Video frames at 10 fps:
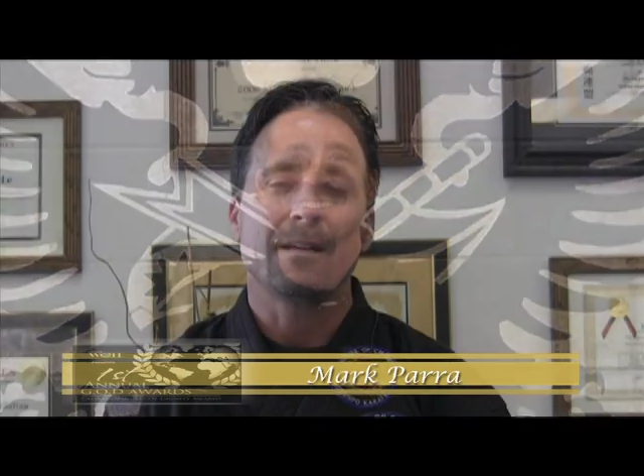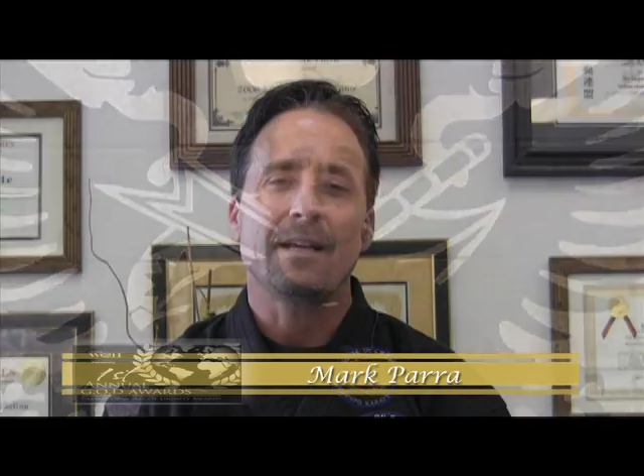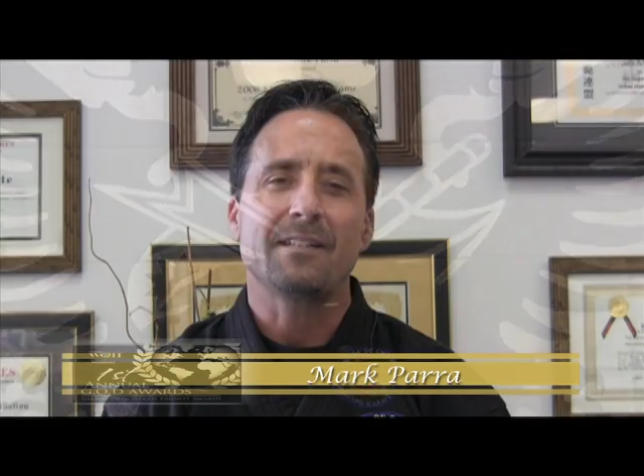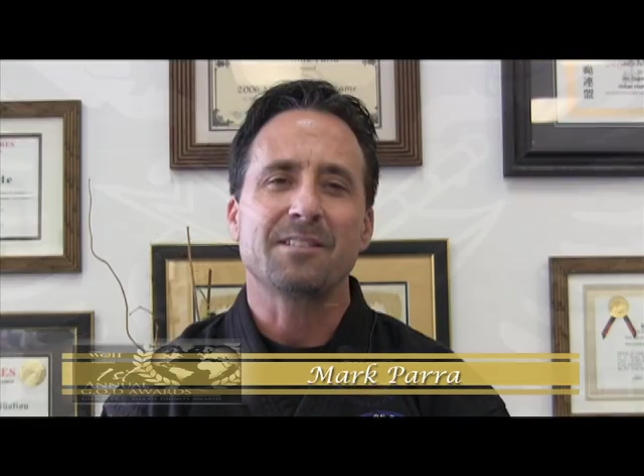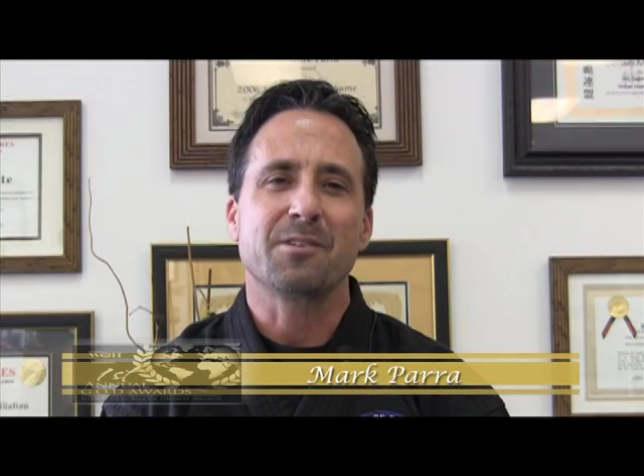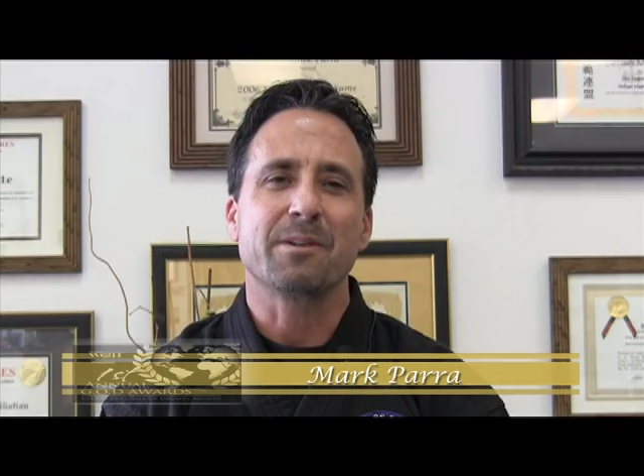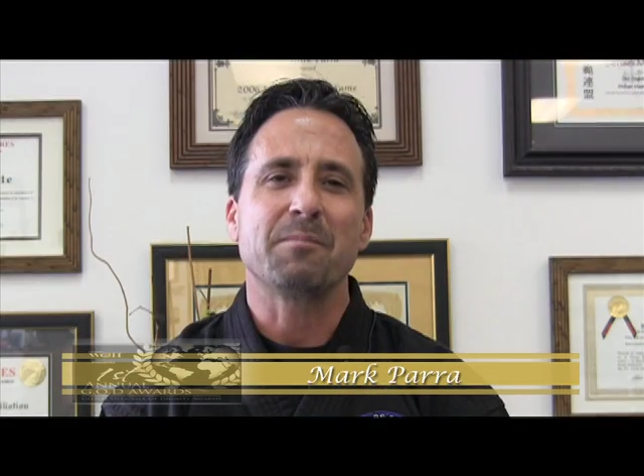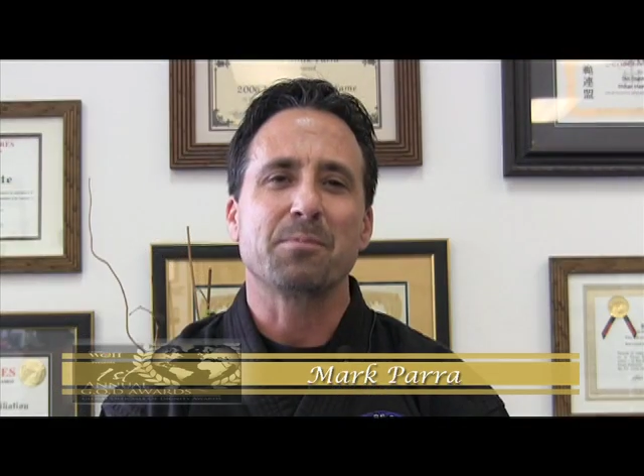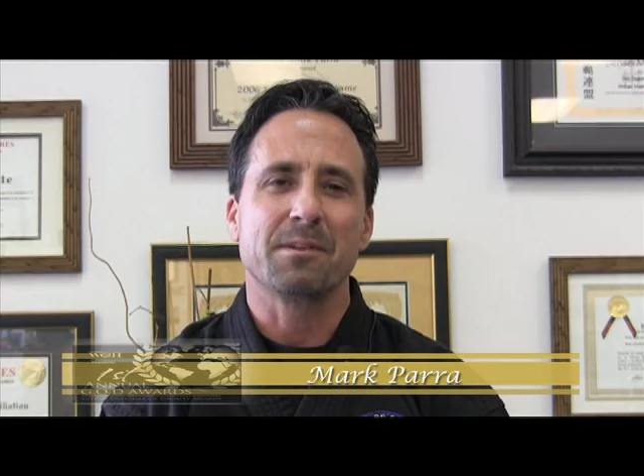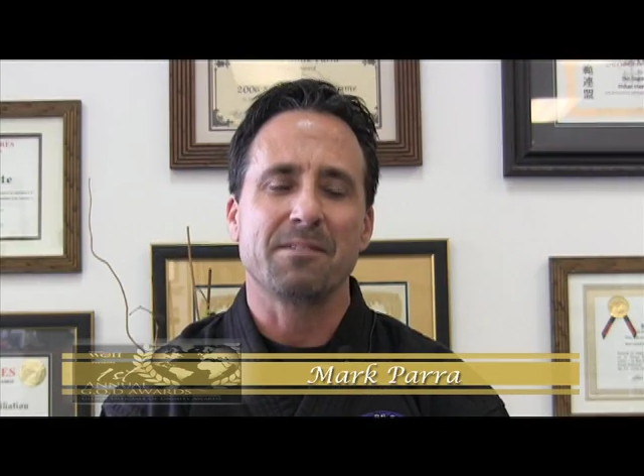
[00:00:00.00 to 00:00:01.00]
It's a
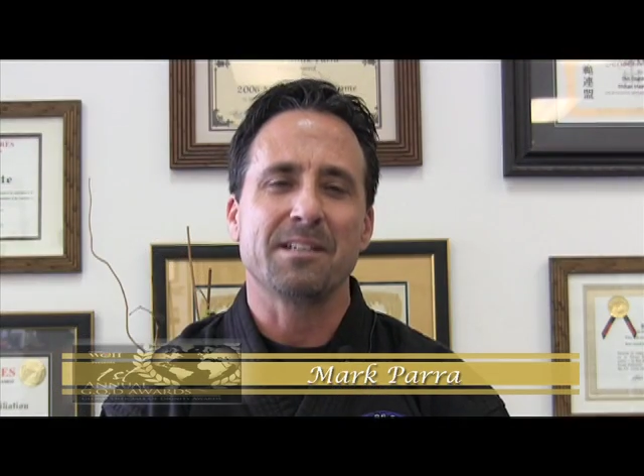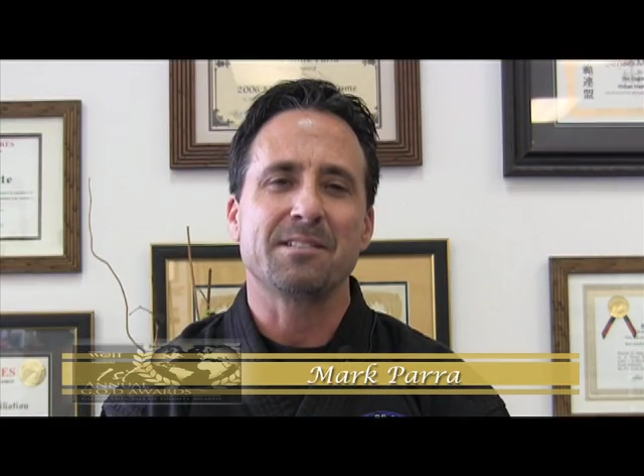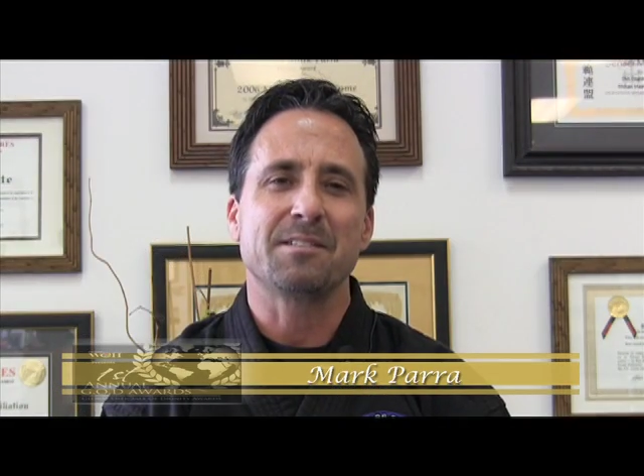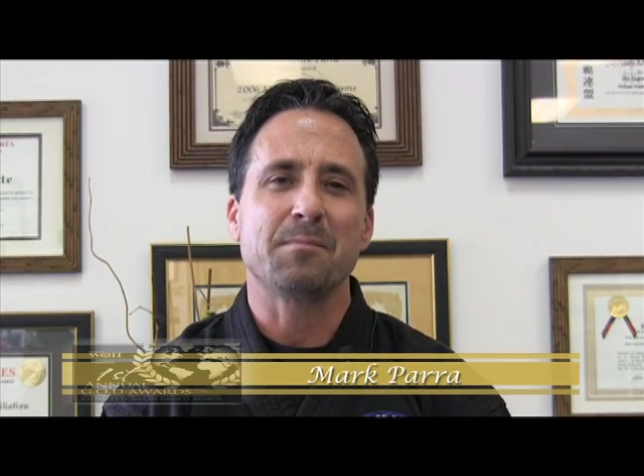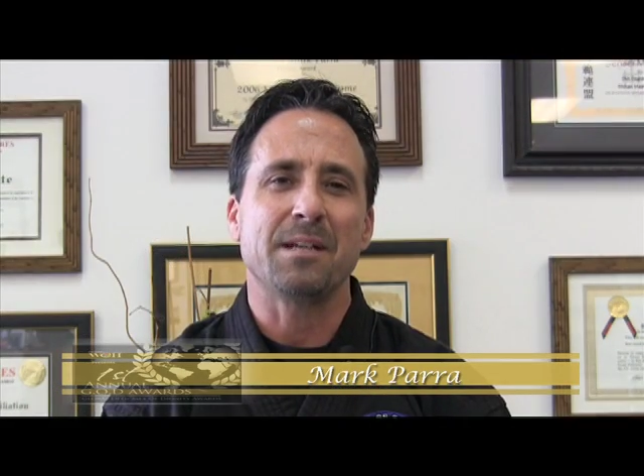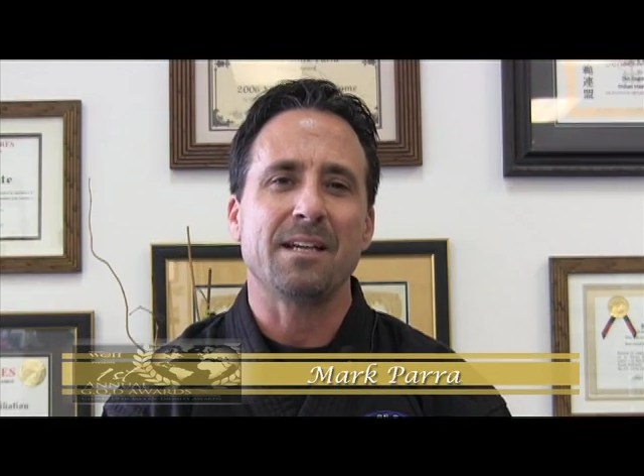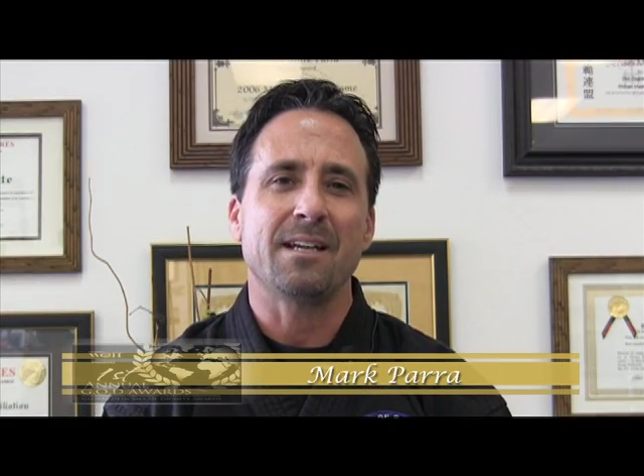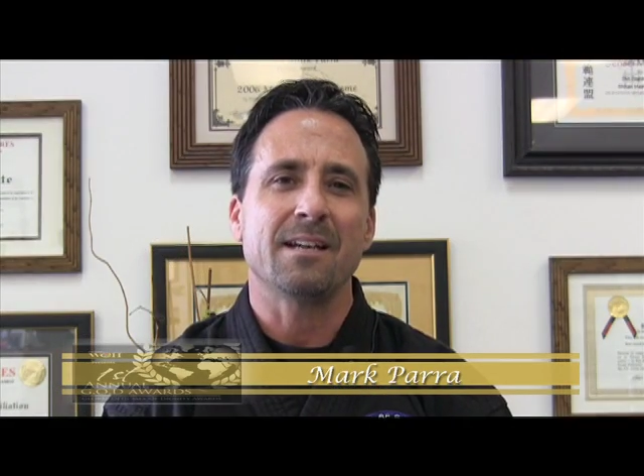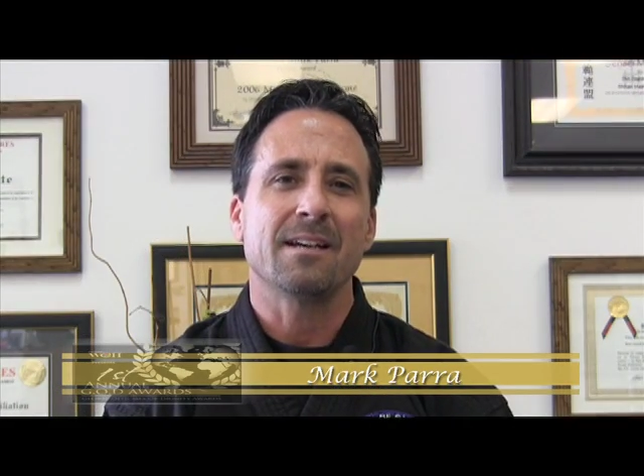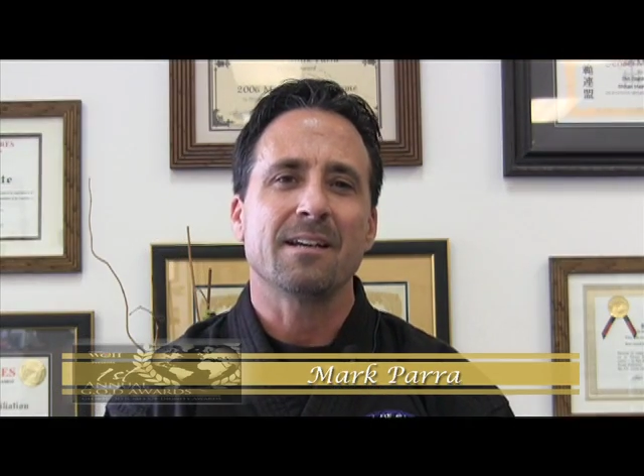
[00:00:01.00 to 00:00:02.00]
great privilege to be